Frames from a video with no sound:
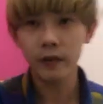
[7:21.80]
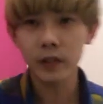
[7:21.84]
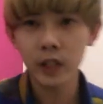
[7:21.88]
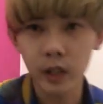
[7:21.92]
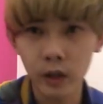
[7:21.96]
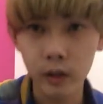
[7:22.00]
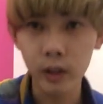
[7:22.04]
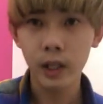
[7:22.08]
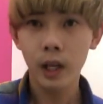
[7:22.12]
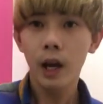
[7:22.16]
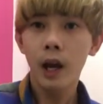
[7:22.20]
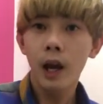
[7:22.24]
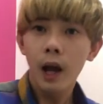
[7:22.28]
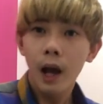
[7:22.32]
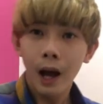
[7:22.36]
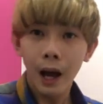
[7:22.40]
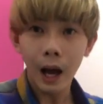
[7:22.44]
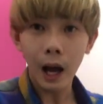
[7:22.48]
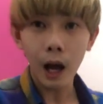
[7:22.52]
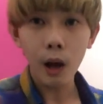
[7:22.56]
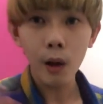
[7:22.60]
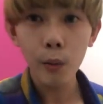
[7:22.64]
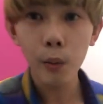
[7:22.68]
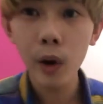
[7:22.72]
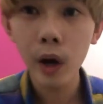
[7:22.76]
of shoes,
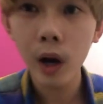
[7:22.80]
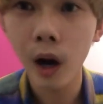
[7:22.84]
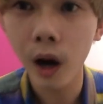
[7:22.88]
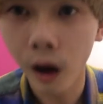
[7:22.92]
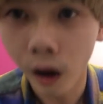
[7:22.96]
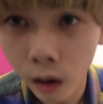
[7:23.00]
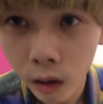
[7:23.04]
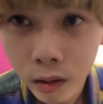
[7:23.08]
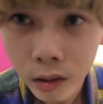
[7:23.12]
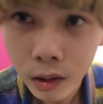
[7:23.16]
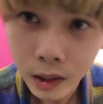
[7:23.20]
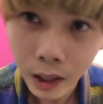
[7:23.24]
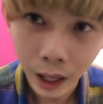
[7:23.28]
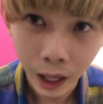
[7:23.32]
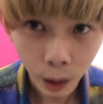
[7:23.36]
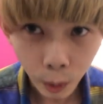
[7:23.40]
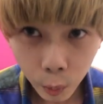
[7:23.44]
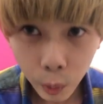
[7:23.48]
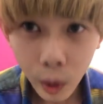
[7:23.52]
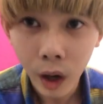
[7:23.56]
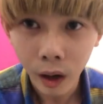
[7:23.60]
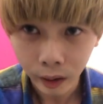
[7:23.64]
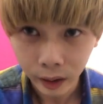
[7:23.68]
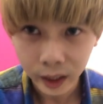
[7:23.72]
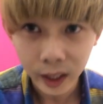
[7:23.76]
I
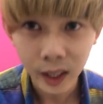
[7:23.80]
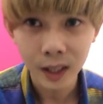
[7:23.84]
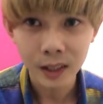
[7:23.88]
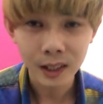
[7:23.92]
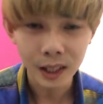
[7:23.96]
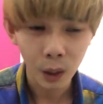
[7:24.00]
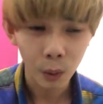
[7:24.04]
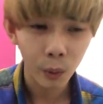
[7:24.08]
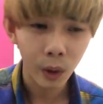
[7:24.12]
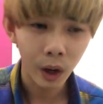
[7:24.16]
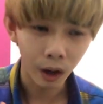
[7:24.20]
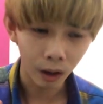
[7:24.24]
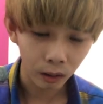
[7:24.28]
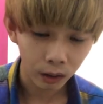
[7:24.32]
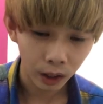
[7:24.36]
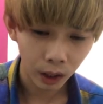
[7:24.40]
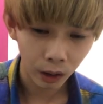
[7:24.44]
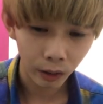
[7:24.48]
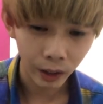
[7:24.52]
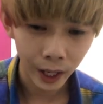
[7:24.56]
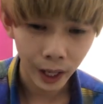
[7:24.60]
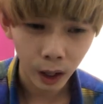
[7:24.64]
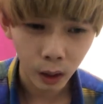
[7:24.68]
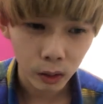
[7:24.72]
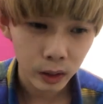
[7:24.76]
will
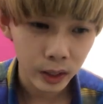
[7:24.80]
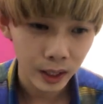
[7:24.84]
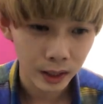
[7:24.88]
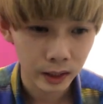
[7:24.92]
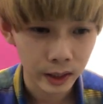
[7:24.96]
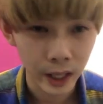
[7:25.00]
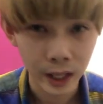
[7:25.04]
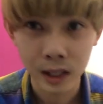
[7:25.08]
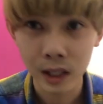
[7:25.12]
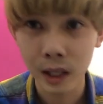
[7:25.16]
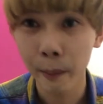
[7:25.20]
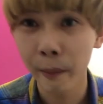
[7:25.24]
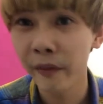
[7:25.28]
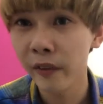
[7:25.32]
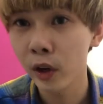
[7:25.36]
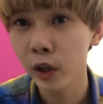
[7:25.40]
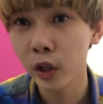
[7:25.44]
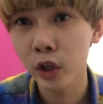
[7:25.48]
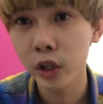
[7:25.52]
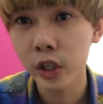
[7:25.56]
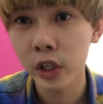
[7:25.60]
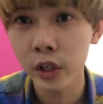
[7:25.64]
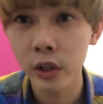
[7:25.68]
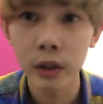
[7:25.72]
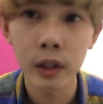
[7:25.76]
go out and take some
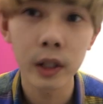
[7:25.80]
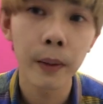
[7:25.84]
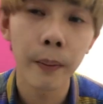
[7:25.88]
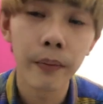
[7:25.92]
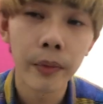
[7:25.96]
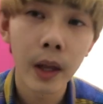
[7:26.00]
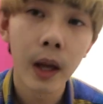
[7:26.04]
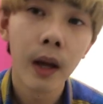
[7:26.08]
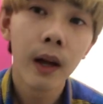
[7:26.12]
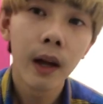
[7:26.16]
photo shoot,